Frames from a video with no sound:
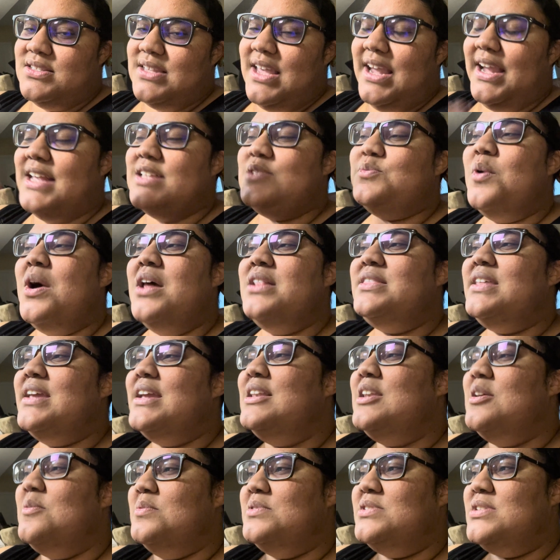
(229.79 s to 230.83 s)
Like it's one
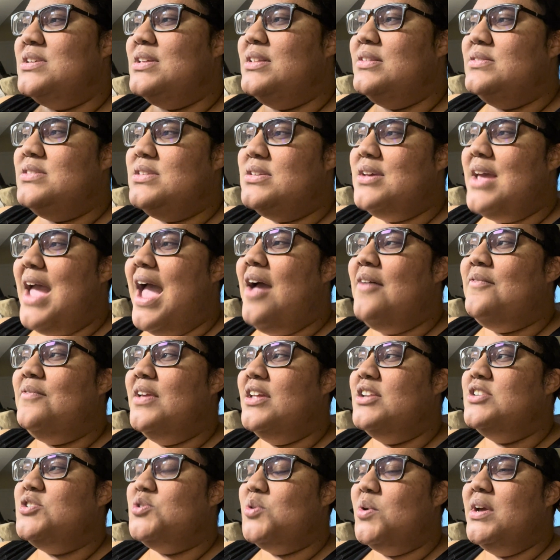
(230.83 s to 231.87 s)
thing to have
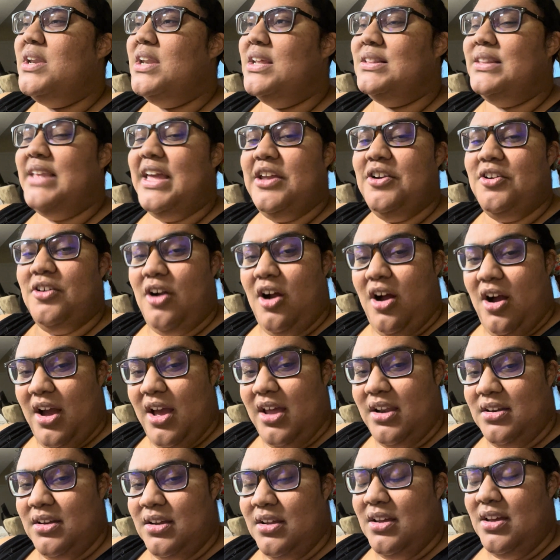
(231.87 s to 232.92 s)
enjoyed it later
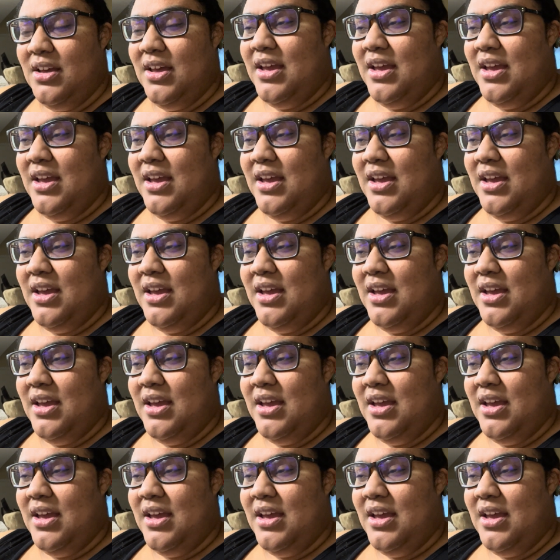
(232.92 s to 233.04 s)
on,